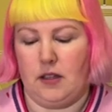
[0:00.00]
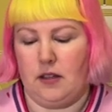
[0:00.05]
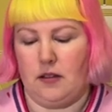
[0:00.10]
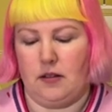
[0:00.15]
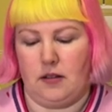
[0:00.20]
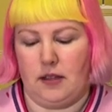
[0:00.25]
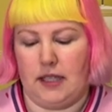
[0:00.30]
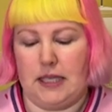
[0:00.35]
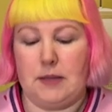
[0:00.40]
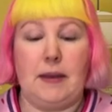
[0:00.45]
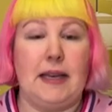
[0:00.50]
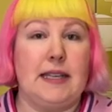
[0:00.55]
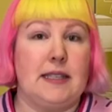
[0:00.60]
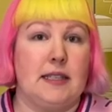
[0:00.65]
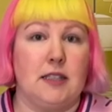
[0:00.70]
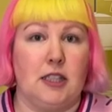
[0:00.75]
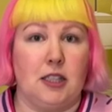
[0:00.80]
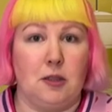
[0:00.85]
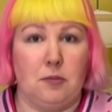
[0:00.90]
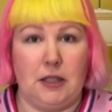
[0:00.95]
these
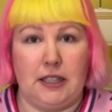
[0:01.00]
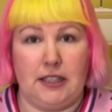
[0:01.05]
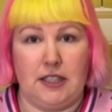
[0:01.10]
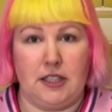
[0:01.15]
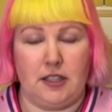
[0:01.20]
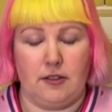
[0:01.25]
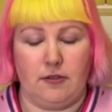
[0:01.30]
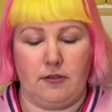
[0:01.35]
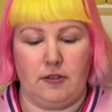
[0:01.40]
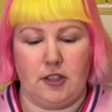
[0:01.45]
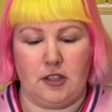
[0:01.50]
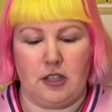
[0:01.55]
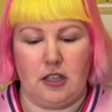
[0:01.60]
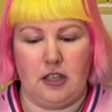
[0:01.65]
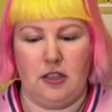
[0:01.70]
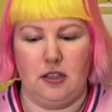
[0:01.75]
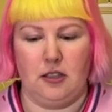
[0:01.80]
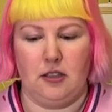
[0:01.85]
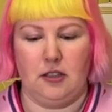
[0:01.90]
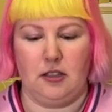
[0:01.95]
pieces are completely different
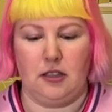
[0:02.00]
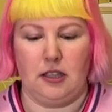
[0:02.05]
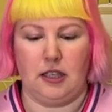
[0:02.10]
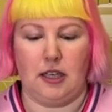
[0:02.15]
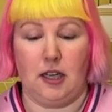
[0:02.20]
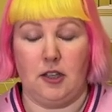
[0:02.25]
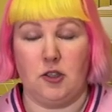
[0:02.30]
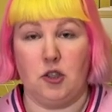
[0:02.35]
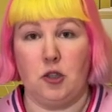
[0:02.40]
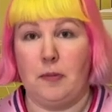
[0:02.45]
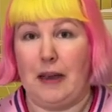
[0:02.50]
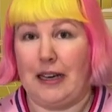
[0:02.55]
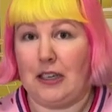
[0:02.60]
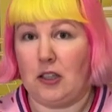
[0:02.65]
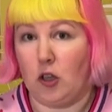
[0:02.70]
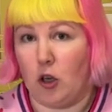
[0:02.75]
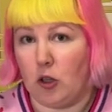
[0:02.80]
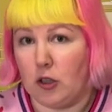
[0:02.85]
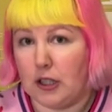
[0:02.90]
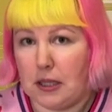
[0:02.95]
to
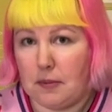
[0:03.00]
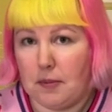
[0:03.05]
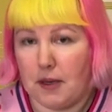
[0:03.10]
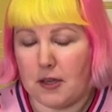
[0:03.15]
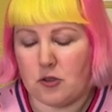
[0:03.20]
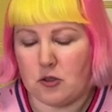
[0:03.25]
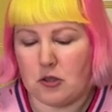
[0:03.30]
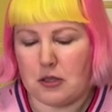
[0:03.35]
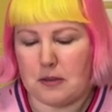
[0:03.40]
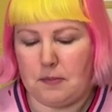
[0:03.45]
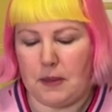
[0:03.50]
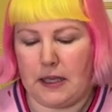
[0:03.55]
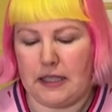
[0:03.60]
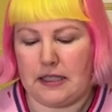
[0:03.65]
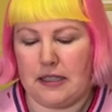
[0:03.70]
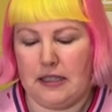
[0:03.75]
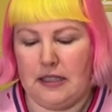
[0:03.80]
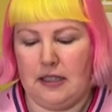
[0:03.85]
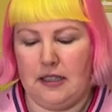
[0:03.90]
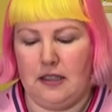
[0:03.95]
Magnolia puzzles,
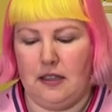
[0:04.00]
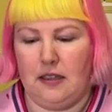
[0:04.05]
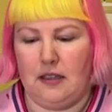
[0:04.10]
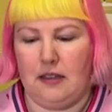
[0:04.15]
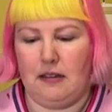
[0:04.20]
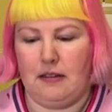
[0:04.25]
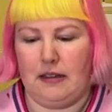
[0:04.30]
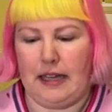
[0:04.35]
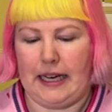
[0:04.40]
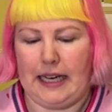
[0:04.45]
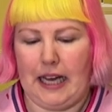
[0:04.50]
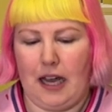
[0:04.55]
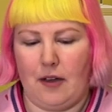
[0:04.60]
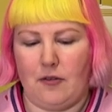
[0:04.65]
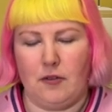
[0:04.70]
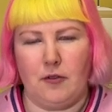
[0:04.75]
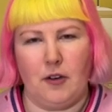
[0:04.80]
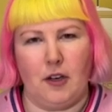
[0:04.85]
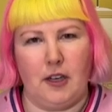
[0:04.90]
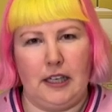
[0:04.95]
but they have
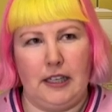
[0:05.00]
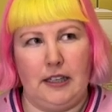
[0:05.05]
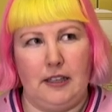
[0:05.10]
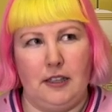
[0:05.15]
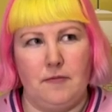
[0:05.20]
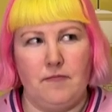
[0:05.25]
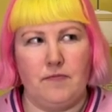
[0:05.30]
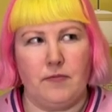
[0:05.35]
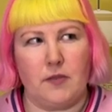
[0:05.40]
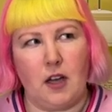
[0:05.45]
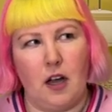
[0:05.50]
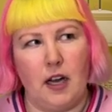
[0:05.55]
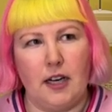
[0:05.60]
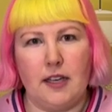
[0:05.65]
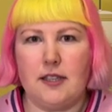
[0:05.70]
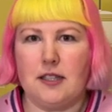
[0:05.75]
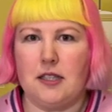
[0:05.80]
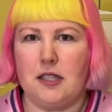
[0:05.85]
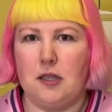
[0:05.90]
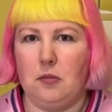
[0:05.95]
a very kind
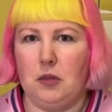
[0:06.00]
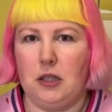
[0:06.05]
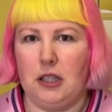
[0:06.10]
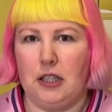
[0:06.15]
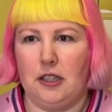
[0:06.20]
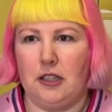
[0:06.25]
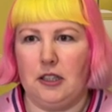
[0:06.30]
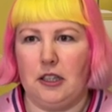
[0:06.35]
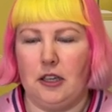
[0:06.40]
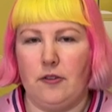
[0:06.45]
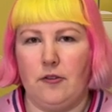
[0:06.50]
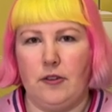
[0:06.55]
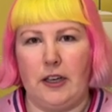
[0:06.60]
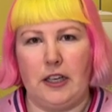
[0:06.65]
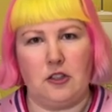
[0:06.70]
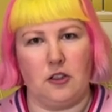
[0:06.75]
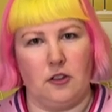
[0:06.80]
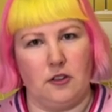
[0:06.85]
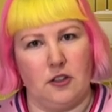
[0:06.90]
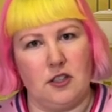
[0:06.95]
of similar
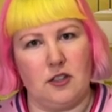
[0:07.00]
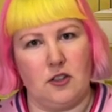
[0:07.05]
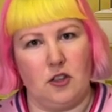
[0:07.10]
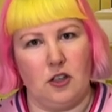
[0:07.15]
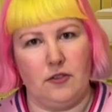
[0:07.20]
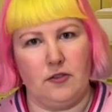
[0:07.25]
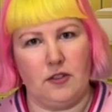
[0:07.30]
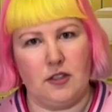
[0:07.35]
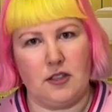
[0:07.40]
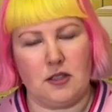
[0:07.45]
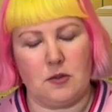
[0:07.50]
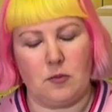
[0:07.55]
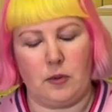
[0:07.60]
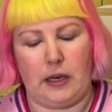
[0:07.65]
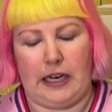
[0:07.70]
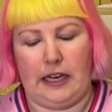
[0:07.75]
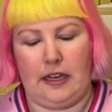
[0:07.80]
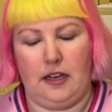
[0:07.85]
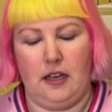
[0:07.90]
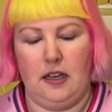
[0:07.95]
effect on the surface
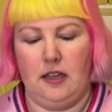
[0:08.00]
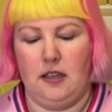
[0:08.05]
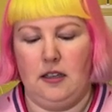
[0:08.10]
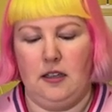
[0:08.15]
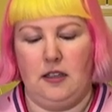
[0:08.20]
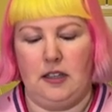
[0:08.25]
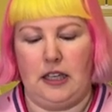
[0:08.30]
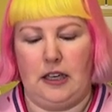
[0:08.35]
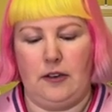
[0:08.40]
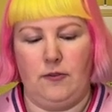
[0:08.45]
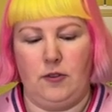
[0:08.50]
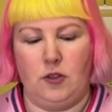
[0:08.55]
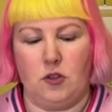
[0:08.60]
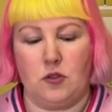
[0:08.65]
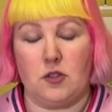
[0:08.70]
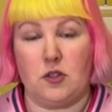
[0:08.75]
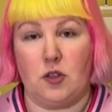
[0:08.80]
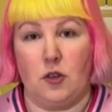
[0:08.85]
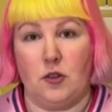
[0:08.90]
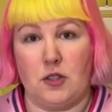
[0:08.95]
where they feel
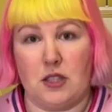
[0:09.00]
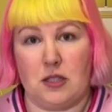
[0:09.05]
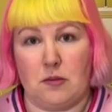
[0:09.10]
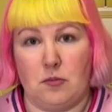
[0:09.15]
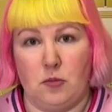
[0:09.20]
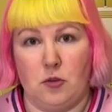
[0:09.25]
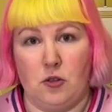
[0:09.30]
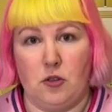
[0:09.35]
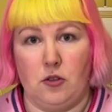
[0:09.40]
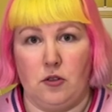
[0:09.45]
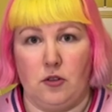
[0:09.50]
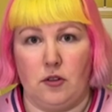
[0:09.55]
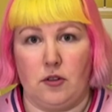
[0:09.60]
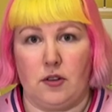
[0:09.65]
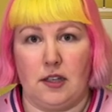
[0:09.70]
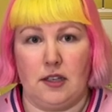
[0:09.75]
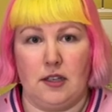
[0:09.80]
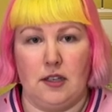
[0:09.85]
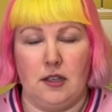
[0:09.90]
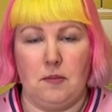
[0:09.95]
so
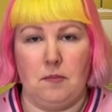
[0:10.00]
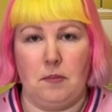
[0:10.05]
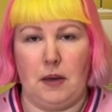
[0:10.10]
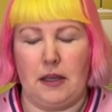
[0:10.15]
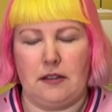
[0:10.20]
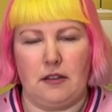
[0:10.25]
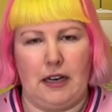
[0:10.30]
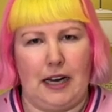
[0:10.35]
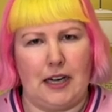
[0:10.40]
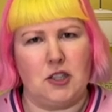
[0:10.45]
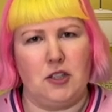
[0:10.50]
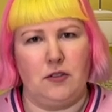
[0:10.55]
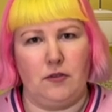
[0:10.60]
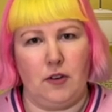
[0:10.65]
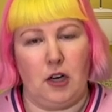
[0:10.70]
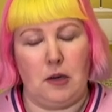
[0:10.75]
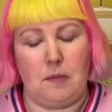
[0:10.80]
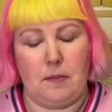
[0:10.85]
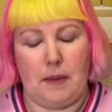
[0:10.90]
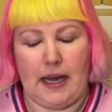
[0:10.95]
smooth, but they're actually
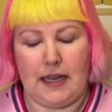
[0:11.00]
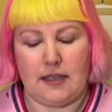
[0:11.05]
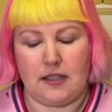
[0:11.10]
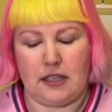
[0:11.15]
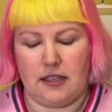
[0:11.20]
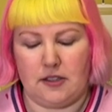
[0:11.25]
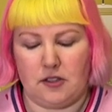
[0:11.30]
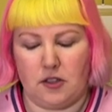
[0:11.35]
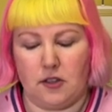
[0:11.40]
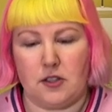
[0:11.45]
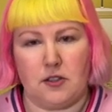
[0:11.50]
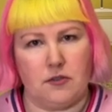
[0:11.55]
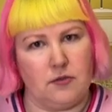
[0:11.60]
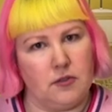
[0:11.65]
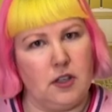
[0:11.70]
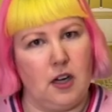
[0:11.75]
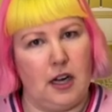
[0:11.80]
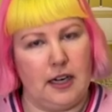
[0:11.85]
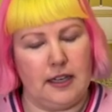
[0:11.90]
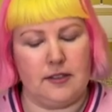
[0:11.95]
very matte. So it's
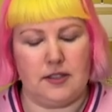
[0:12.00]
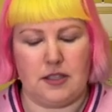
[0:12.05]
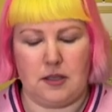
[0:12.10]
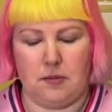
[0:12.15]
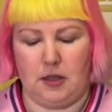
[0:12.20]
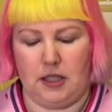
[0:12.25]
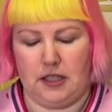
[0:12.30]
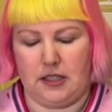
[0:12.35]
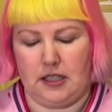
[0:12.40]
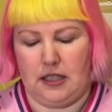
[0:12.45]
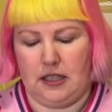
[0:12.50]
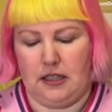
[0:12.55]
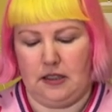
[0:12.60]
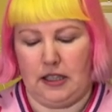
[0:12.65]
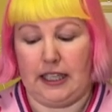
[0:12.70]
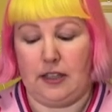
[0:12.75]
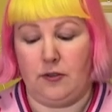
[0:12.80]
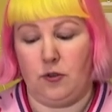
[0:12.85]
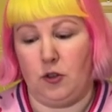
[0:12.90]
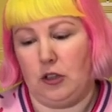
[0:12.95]
kind of similar to,
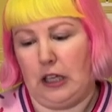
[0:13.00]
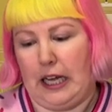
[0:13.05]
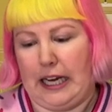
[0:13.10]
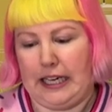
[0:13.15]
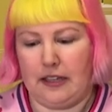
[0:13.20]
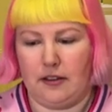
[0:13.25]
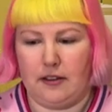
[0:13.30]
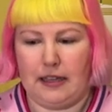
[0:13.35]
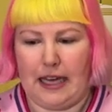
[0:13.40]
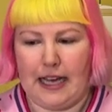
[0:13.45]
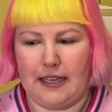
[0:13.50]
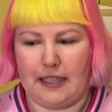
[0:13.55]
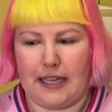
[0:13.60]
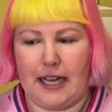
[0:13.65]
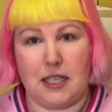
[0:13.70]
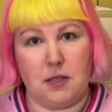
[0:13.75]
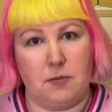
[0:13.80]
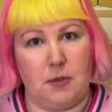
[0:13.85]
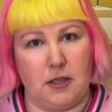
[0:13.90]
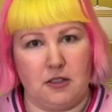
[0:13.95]
like, if you like that
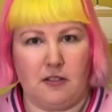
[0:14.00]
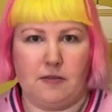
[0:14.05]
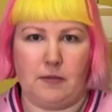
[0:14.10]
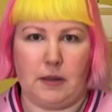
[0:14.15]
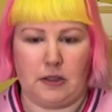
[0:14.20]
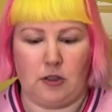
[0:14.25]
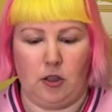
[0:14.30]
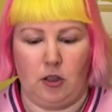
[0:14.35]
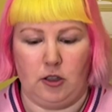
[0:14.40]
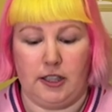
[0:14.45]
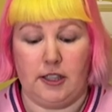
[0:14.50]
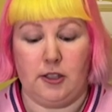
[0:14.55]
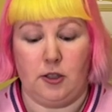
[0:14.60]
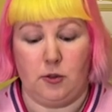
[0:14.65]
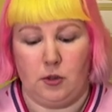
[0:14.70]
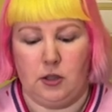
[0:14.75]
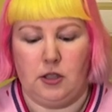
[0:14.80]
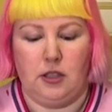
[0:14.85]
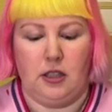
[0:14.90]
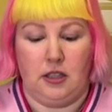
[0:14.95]
aspect of Magnolia, you
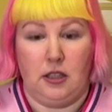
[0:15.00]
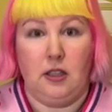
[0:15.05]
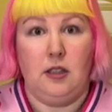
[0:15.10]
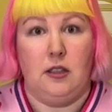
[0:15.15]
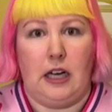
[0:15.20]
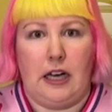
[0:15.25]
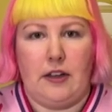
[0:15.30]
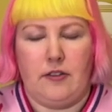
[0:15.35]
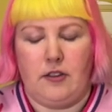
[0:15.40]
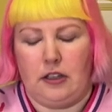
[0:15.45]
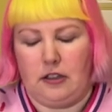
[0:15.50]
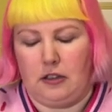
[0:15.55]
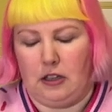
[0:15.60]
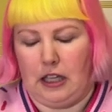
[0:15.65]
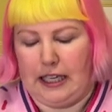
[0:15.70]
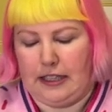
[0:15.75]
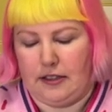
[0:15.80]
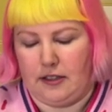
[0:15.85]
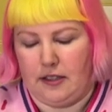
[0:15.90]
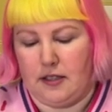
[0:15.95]
would, I think,
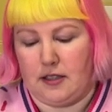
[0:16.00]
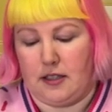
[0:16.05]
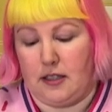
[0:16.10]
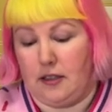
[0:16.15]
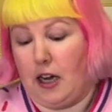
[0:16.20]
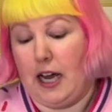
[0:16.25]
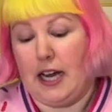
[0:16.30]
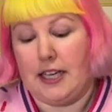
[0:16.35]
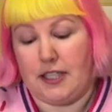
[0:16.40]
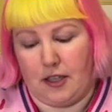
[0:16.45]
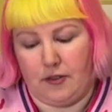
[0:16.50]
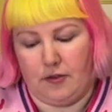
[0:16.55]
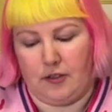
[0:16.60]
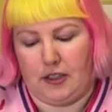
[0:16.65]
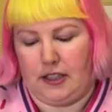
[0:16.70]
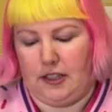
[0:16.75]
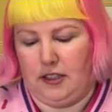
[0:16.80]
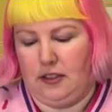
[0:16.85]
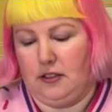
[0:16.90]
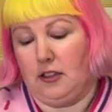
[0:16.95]
like this. And I
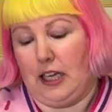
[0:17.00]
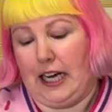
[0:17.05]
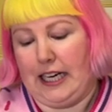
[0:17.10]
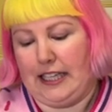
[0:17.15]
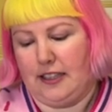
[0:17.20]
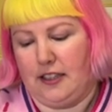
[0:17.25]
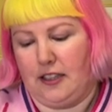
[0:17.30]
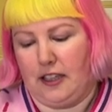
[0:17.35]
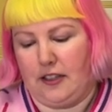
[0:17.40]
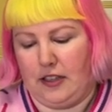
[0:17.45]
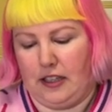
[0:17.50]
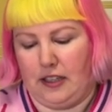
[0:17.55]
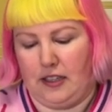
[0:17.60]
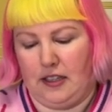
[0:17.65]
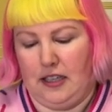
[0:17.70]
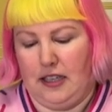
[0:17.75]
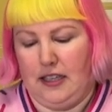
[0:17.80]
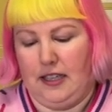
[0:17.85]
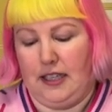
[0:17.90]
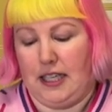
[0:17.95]
definitely like it. I think
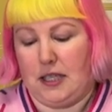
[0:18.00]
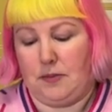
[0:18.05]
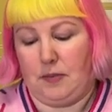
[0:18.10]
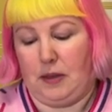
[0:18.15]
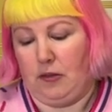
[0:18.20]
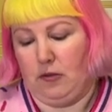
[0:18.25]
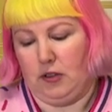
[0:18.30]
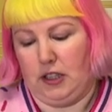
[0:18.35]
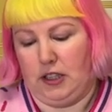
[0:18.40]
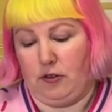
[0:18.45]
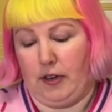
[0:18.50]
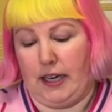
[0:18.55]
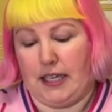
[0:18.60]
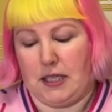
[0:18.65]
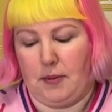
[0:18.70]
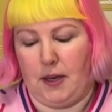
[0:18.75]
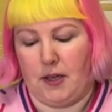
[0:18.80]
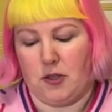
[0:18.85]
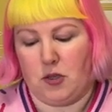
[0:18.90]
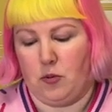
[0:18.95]
it's been really great
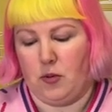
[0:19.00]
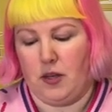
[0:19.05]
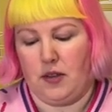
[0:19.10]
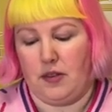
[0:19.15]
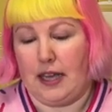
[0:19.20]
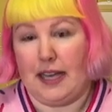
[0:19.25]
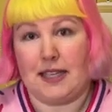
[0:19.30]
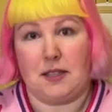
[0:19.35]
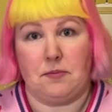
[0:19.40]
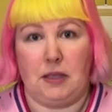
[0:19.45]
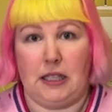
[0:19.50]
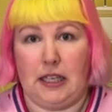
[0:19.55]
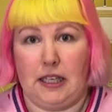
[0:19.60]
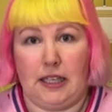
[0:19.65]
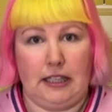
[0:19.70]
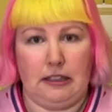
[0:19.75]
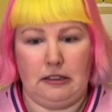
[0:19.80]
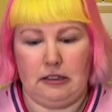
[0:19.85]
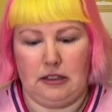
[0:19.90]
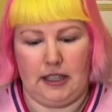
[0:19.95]
to puzzle with. There hasn't been
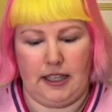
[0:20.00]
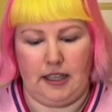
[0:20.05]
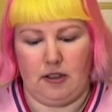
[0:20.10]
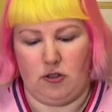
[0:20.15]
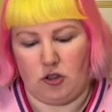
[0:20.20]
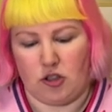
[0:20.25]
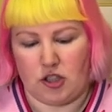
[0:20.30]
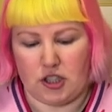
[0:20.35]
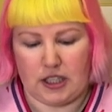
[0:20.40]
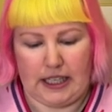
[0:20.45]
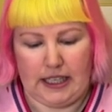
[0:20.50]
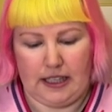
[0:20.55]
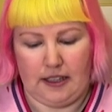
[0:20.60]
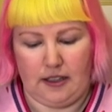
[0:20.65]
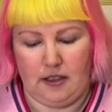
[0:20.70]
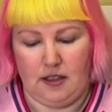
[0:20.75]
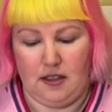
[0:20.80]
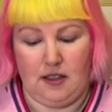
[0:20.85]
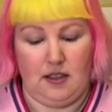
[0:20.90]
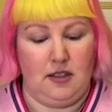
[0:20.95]
any glare or
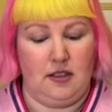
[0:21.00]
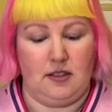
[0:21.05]
sheen.